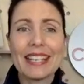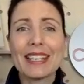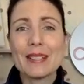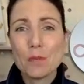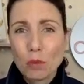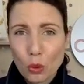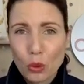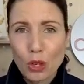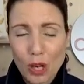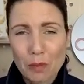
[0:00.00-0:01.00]
It is
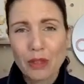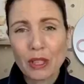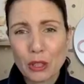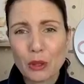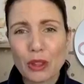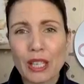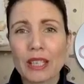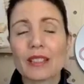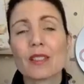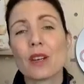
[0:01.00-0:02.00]
more common than you
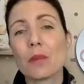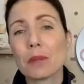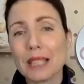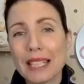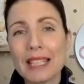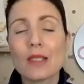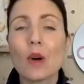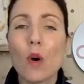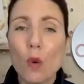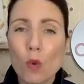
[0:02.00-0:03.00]
think. So please
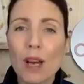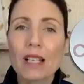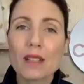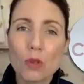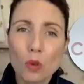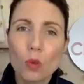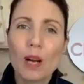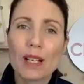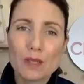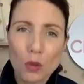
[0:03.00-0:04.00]
always,
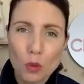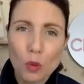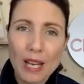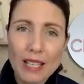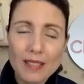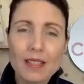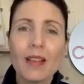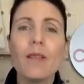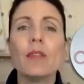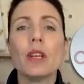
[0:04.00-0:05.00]
always, always
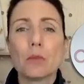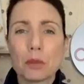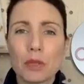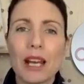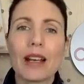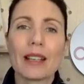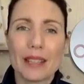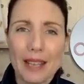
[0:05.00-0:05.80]
put out a